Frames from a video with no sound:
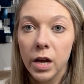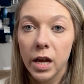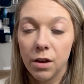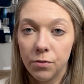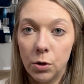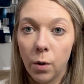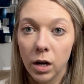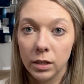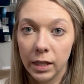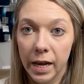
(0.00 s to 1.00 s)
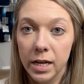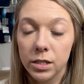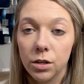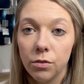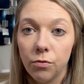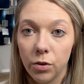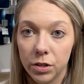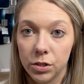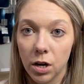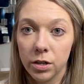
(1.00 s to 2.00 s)
if you are late for the
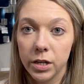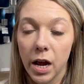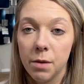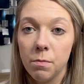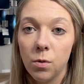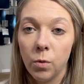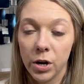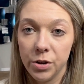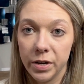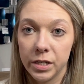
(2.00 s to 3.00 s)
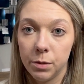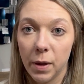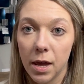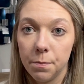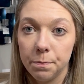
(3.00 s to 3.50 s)
start time where you need to be.